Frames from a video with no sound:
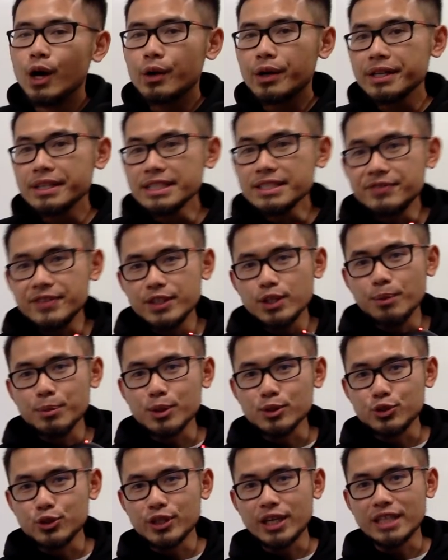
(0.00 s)
Okay, in this video, I'm
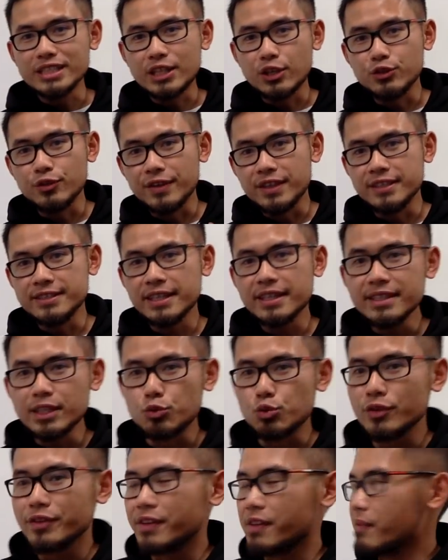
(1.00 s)
going to show you guys how to find the second
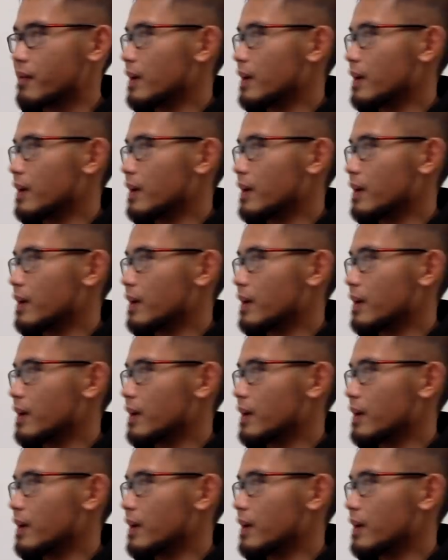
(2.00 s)
derivative of the